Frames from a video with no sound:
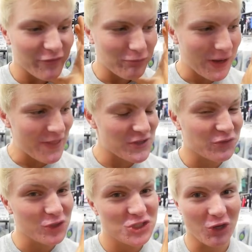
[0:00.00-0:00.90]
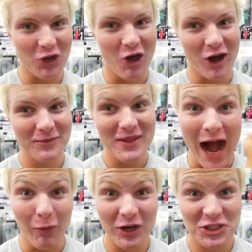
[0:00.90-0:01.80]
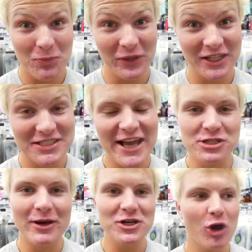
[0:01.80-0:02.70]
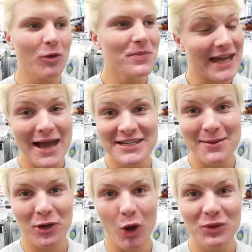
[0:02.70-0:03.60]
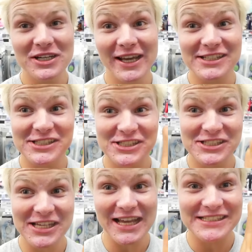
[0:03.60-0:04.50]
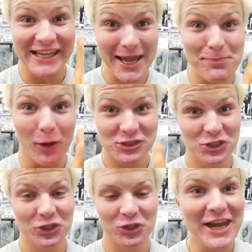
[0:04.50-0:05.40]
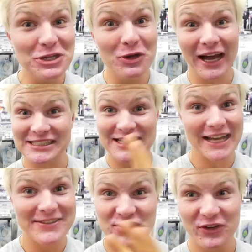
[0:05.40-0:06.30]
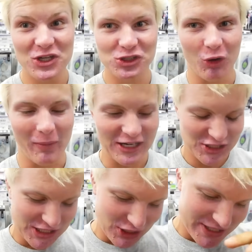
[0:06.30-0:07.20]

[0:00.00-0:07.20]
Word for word: I've planned this for so long. I wanted to build, as you might know, a time ago we did a, a skateboard scooter and you guys liked this video so much. And